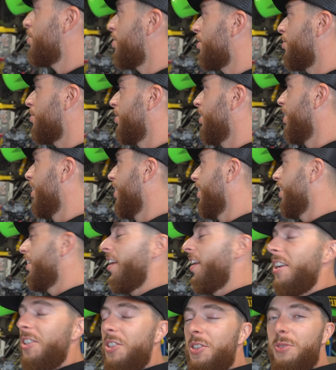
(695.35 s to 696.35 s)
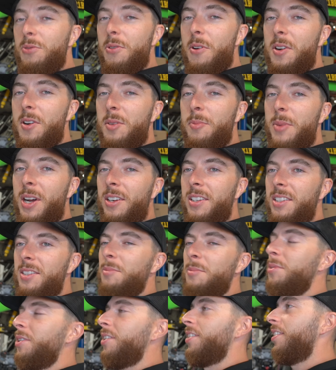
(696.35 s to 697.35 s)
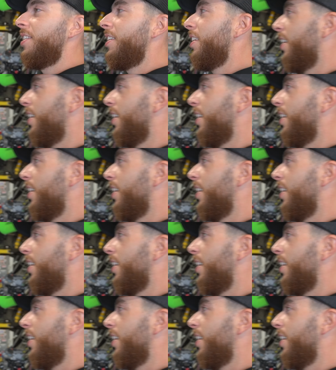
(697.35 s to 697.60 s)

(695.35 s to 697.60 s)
so not too worried about it, but